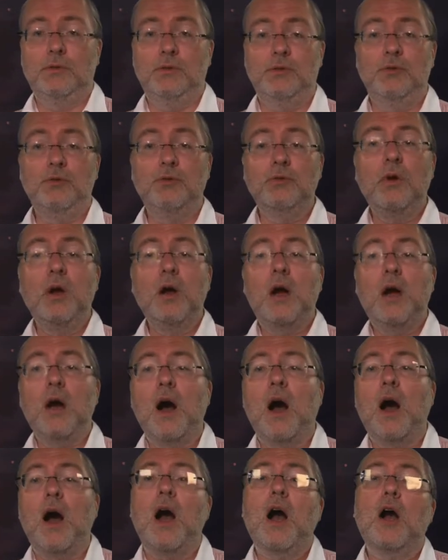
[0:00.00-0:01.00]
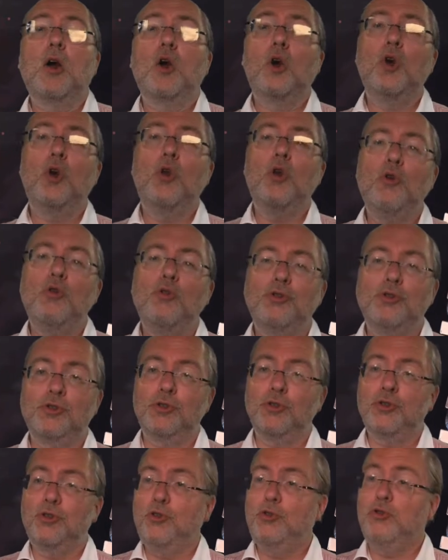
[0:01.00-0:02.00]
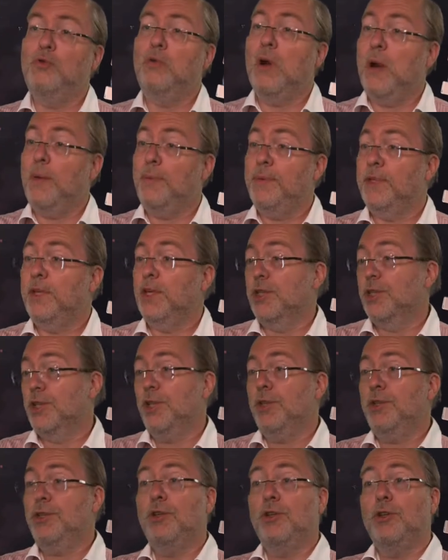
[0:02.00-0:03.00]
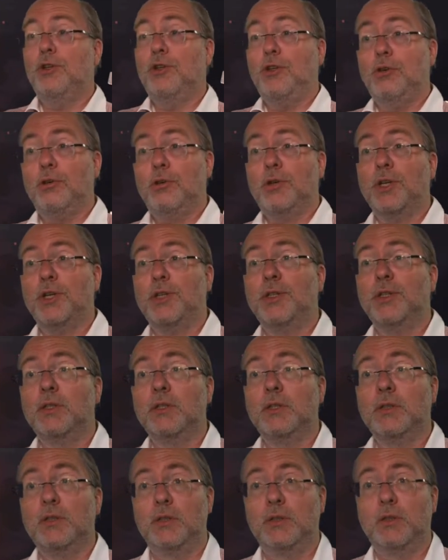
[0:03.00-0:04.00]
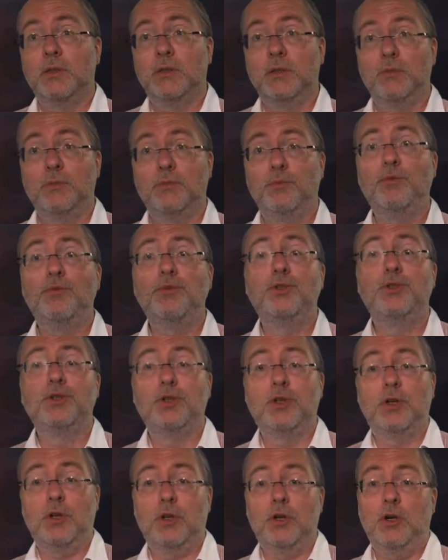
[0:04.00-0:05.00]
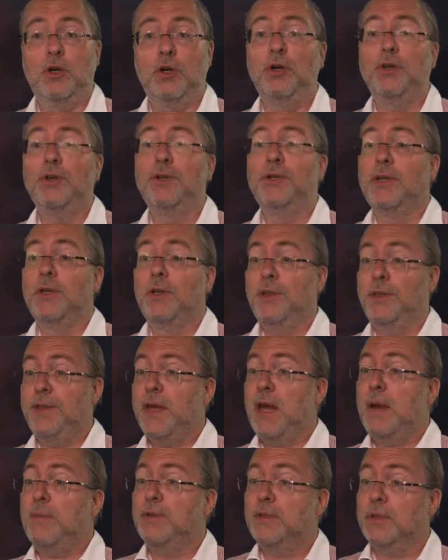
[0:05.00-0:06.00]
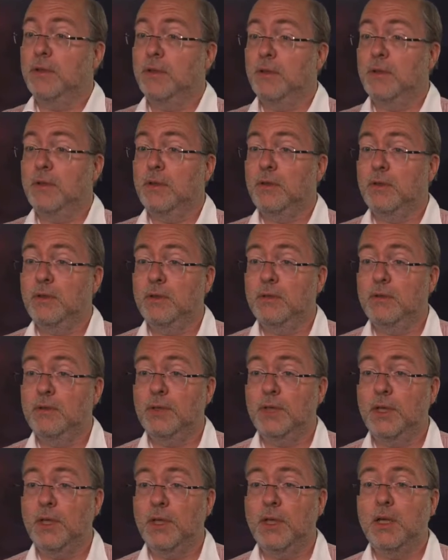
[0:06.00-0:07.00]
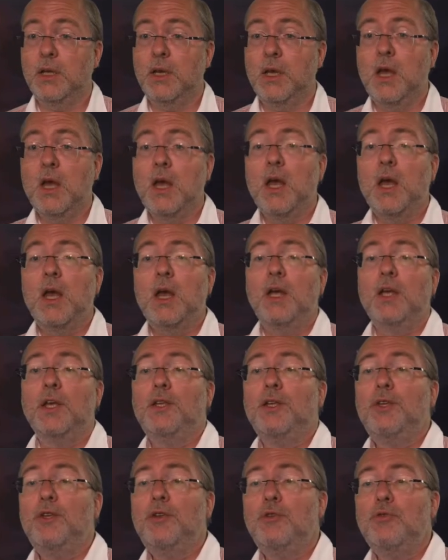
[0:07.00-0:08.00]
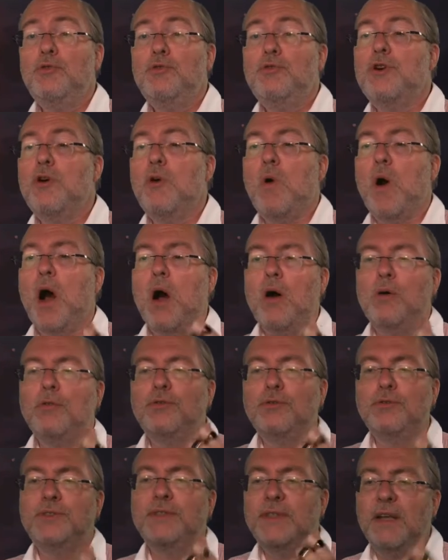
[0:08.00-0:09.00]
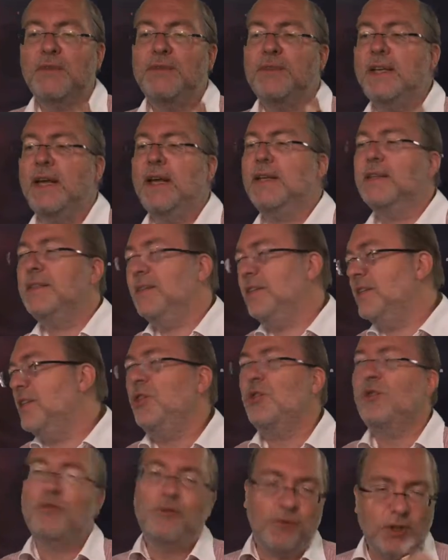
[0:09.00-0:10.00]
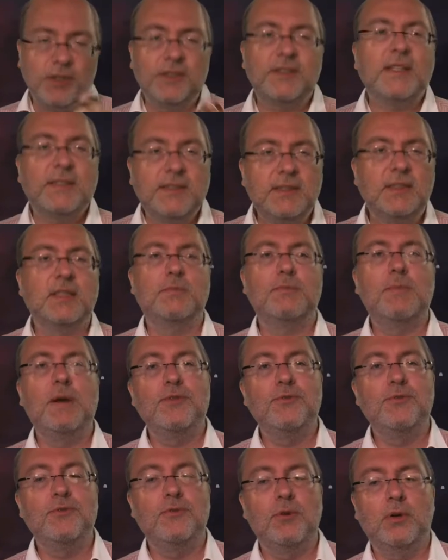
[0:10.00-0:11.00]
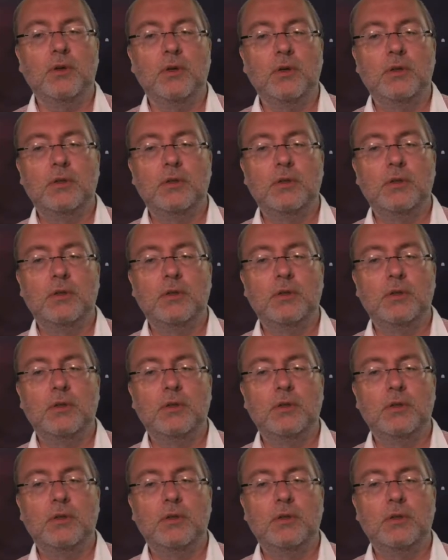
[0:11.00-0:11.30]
you are close to application. You can push on the App Store. Okay. You know how to navigate in the fantastic manual.